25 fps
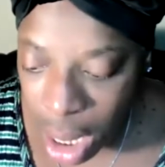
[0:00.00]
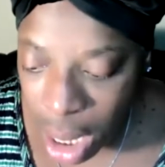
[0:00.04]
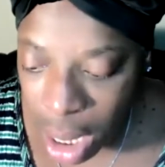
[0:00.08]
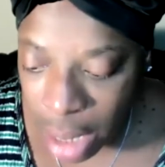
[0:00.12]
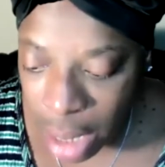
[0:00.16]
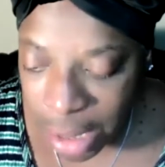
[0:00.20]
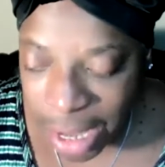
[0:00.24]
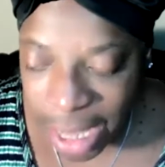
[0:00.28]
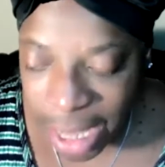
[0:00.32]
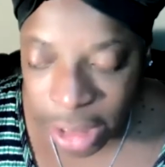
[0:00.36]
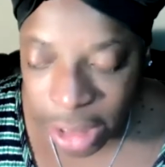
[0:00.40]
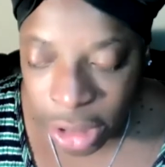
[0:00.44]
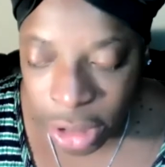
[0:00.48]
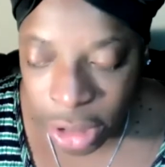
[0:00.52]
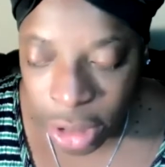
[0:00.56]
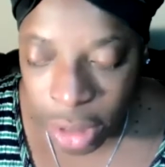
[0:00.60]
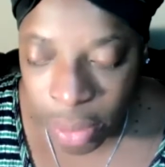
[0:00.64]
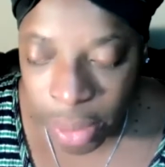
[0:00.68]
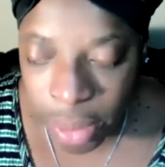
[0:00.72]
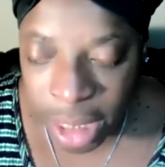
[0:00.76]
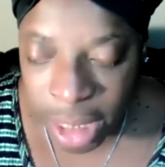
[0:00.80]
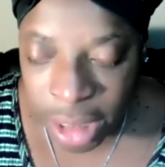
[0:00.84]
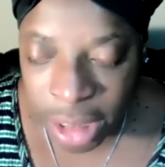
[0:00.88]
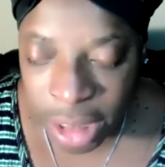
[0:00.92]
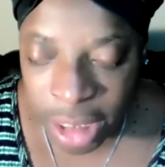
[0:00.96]
I got
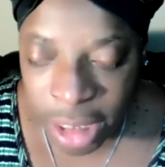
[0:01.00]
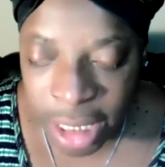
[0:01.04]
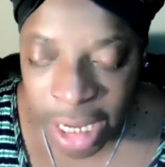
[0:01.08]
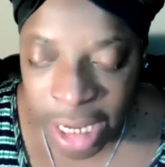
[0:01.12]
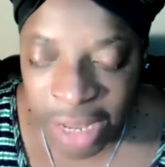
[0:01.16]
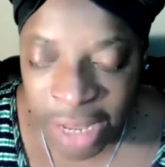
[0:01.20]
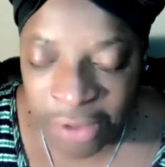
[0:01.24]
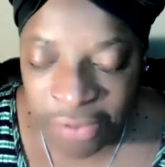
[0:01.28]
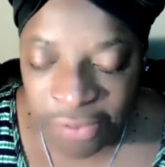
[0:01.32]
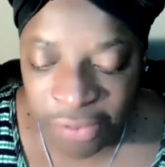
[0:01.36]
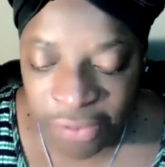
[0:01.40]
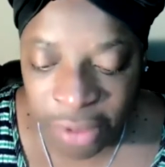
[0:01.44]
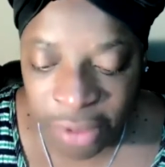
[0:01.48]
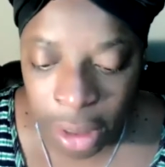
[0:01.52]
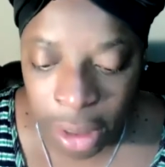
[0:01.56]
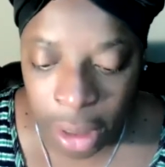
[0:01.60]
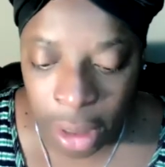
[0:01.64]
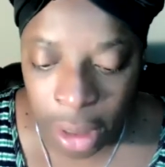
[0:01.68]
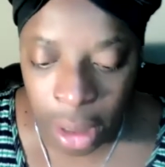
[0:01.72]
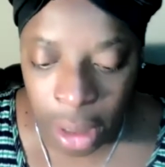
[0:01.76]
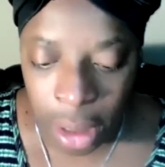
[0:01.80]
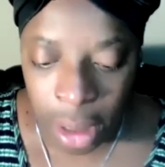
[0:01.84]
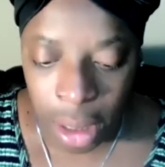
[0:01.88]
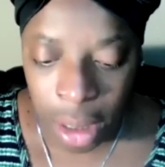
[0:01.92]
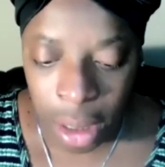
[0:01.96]
so much stuff.
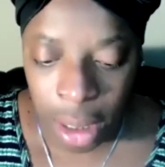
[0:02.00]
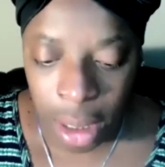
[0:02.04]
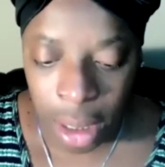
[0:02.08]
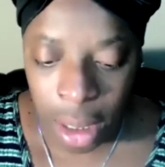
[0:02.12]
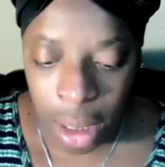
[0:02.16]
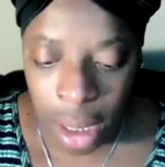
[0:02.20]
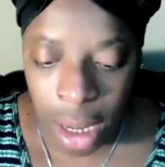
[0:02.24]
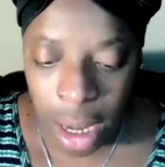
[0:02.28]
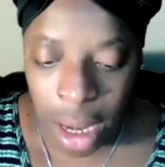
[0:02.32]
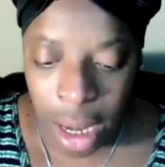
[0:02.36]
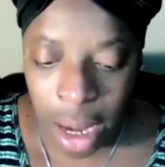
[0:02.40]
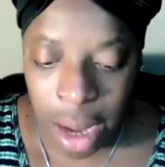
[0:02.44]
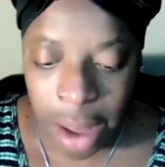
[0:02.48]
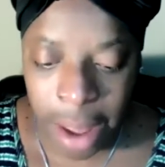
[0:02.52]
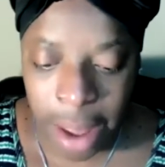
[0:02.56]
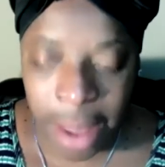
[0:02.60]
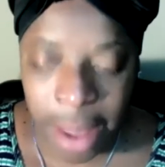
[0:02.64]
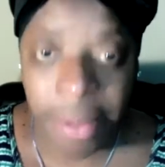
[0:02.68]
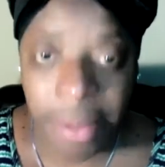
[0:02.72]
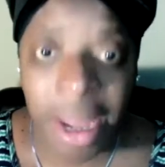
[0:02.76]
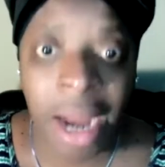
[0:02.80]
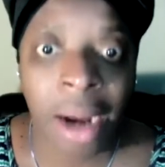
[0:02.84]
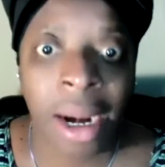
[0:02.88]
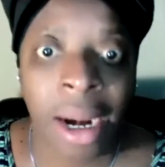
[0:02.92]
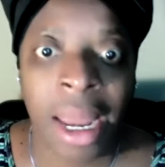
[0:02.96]
I
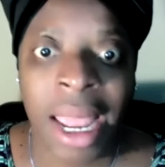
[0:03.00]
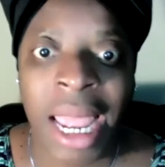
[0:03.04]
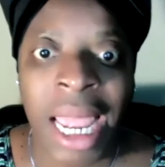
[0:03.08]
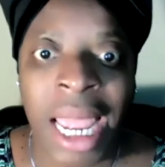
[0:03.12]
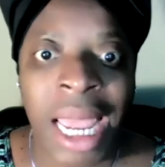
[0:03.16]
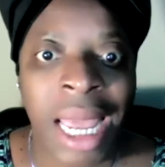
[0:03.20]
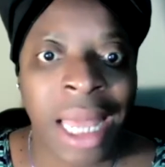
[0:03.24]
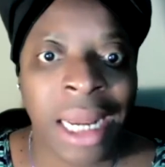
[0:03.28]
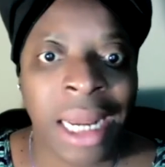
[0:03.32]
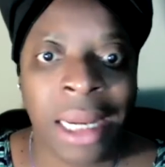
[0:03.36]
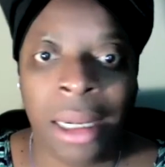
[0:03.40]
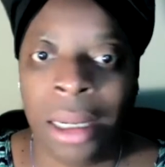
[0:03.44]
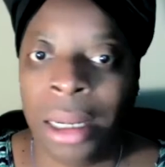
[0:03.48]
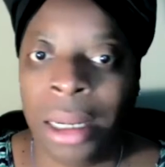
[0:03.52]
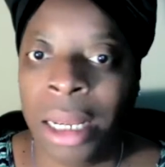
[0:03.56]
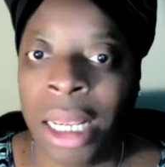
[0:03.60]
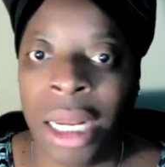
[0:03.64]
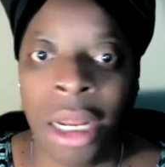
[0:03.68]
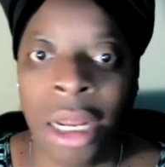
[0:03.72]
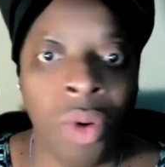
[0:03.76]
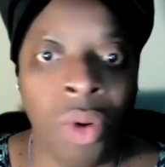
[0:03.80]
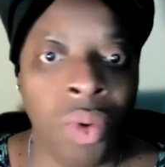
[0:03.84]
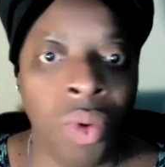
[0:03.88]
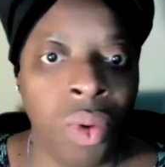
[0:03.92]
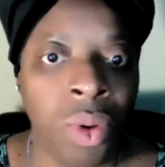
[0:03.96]
barely had
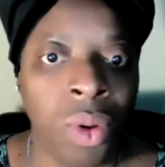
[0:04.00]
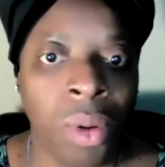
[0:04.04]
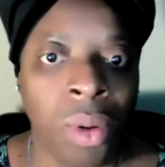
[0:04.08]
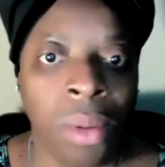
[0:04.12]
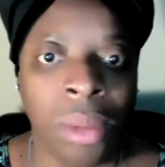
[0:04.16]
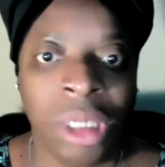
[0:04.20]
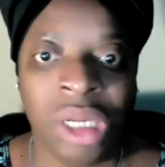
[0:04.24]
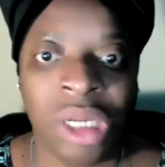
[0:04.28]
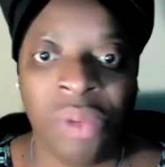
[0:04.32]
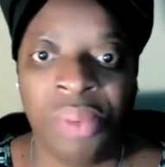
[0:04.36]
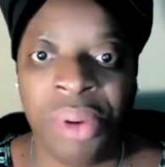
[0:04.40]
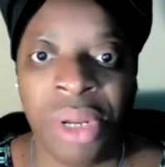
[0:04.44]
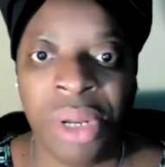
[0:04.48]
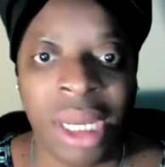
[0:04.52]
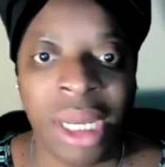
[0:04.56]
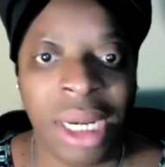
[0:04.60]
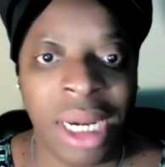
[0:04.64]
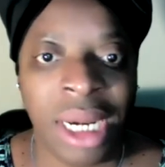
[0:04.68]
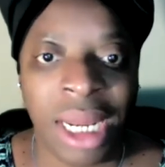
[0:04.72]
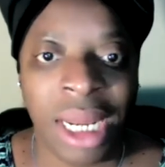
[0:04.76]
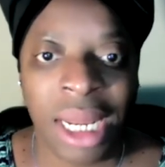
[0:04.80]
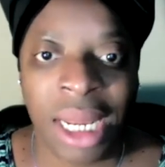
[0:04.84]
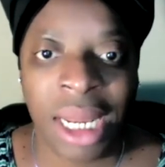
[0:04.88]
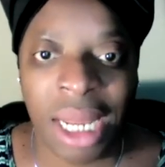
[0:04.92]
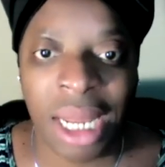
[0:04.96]
any room to put
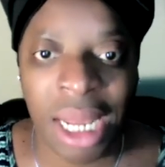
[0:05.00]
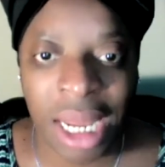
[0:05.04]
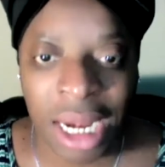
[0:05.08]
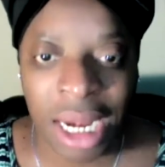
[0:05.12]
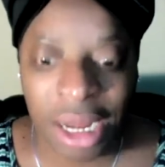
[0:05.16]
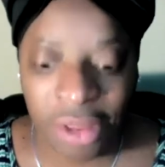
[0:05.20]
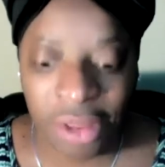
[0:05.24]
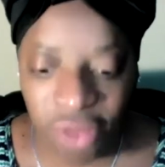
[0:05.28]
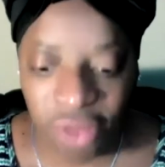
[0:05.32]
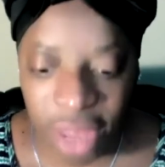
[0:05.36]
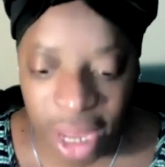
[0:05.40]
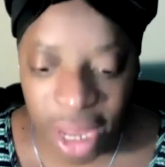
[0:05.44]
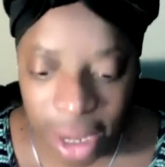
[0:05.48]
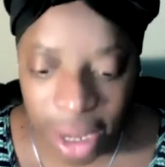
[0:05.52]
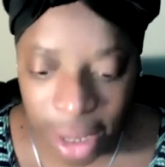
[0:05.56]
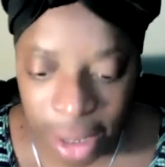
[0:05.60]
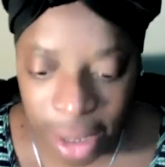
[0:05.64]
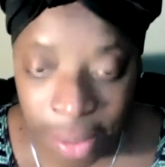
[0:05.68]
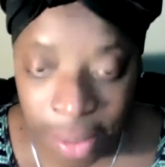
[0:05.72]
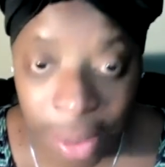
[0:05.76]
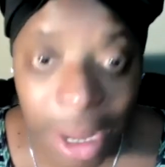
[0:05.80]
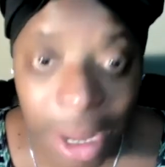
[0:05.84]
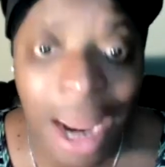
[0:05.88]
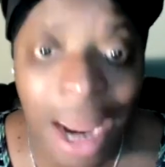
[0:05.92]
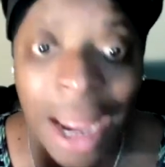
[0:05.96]
anything,
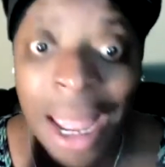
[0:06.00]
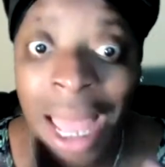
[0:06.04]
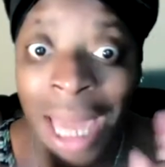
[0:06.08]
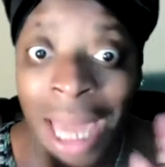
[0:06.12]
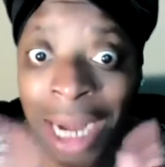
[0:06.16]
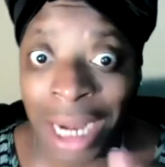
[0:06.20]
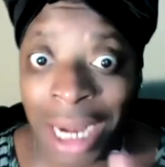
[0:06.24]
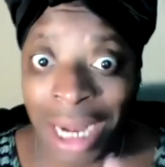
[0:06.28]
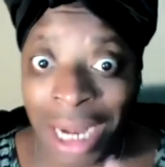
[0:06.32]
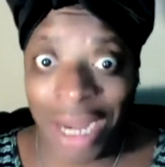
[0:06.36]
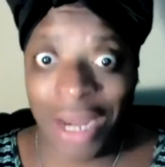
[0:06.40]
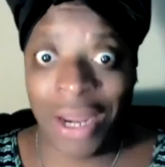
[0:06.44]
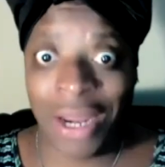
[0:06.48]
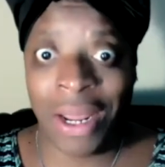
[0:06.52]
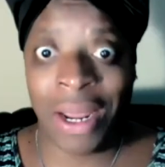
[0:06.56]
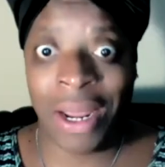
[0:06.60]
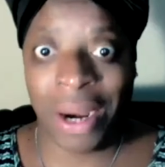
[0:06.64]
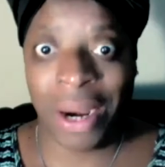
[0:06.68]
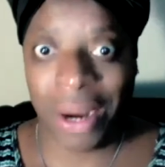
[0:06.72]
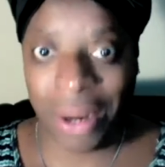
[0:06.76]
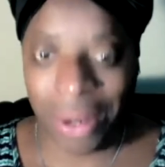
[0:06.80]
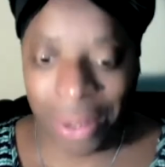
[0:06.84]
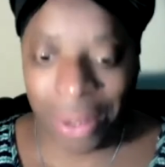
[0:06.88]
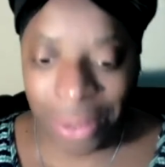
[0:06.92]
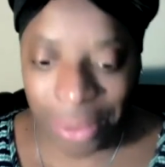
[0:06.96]
but I got it in there.